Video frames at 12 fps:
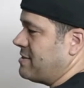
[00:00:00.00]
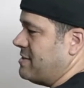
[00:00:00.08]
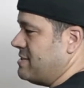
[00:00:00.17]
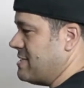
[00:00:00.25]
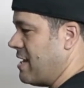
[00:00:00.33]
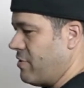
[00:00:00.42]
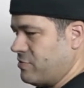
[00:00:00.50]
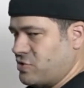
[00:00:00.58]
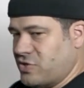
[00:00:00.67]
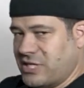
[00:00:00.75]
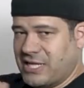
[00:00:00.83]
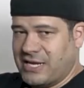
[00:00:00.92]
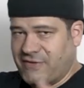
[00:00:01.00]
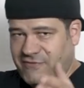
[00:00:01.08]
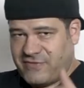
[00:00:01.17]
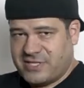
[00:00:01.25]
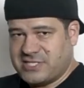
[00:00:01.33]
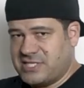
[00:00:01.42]
these out so that it
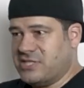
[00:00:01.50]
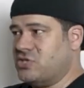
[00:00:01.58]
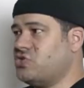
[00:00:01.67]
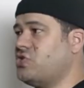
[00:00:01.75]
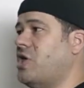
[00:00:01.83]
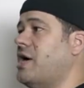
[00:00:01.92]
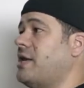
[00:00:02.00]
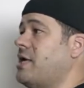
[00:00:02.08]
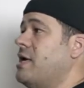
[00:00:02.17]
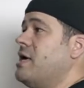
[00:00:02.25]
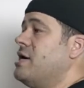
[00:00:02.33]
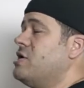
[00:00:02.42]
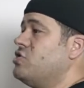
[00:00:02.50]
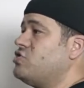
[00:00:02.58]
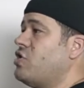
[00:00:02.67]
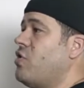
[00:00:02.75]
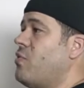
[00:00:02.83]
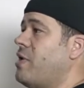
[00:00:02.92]
fits in the slot.
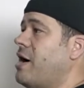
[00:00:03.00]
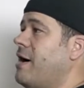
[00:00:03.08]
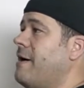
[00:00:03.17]
So